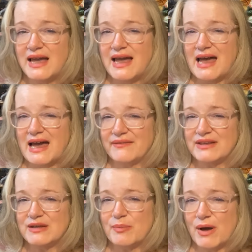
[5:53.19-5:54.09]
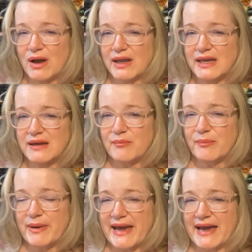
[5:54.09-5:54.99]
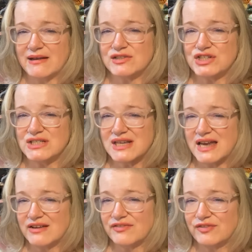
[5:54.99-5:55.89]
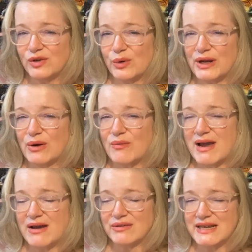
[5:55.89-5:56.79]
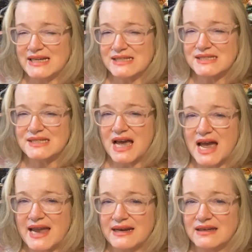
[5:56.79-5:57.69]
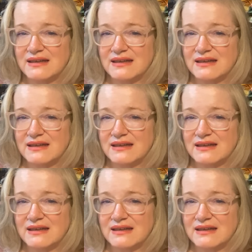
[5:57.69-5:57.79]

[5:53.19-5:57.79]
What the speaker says: having the pocket bags just kind of floating around inside